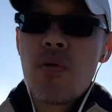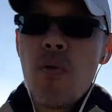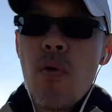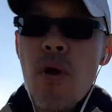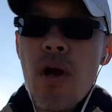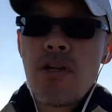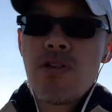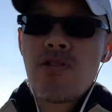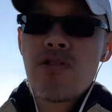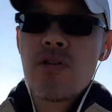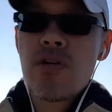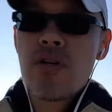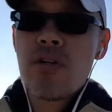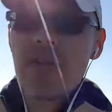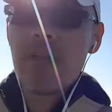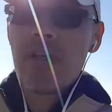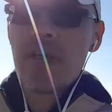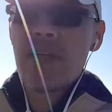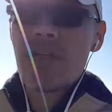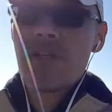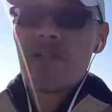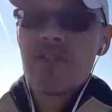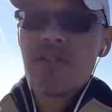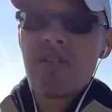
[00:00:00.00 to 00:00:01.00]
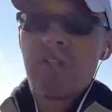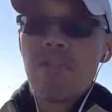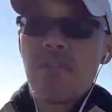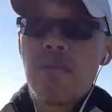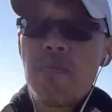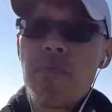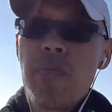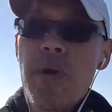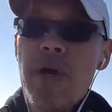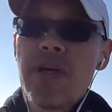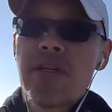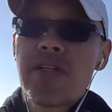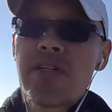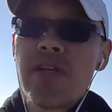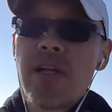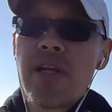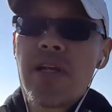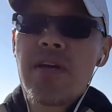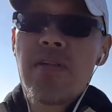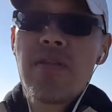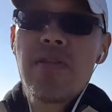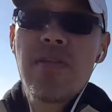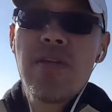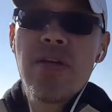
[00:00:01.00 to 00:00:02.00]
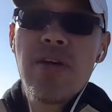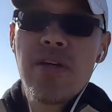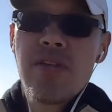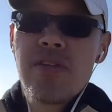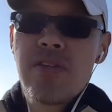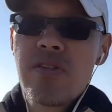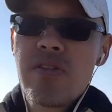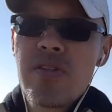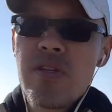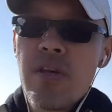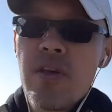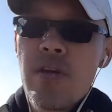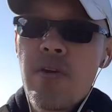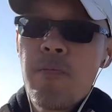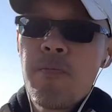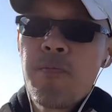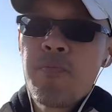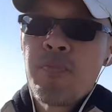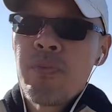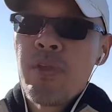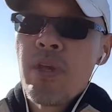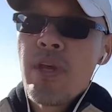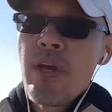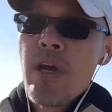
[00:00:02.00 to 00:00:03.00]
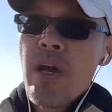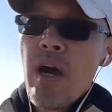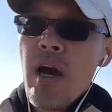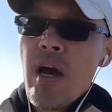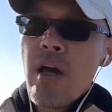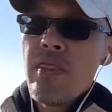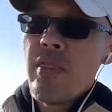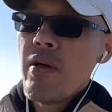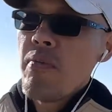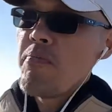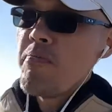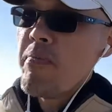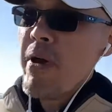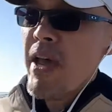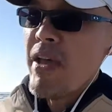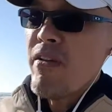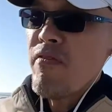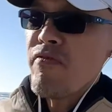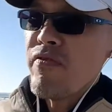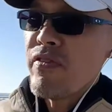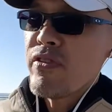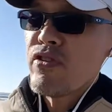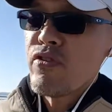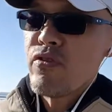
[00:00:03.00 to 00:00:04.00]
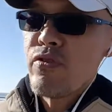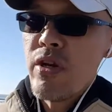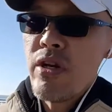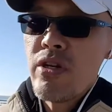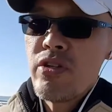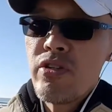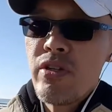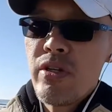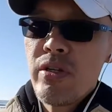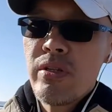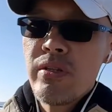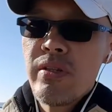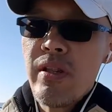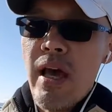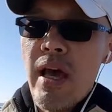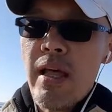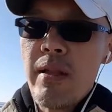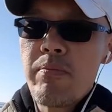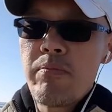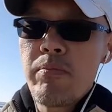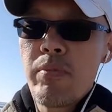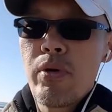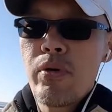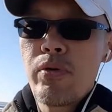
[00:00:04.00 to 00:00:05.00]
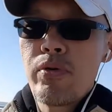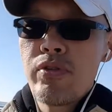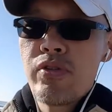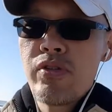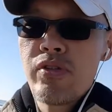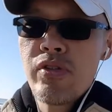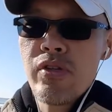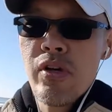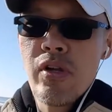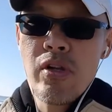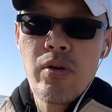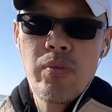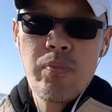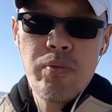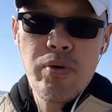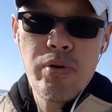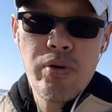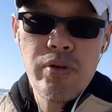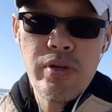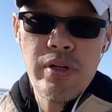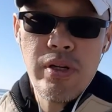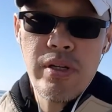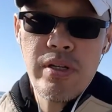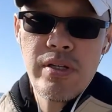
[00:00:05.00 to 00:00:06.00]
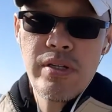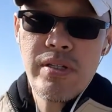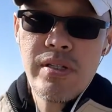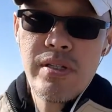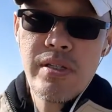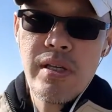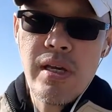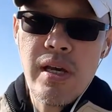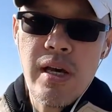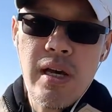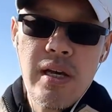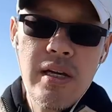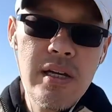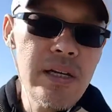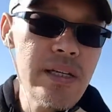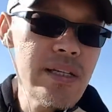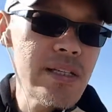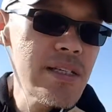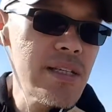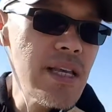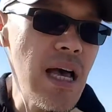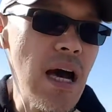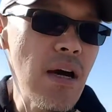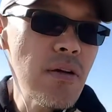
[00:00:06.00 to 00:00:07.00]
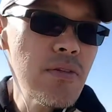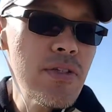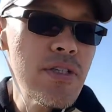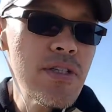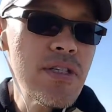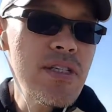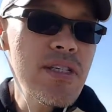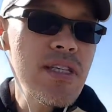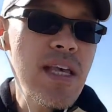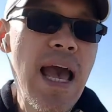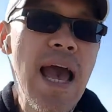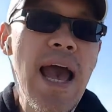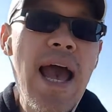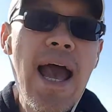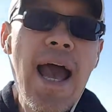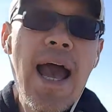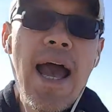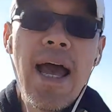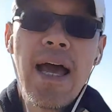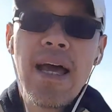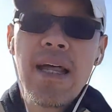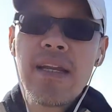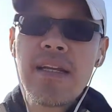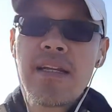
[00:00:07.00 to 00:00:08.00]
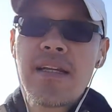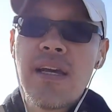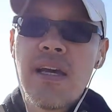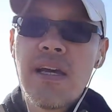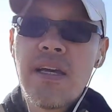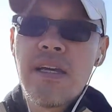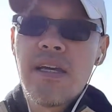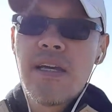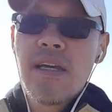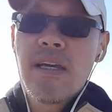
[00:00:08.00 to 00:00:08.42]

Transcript: question is basically this. The main frustration that most solopreneurs, consultants, and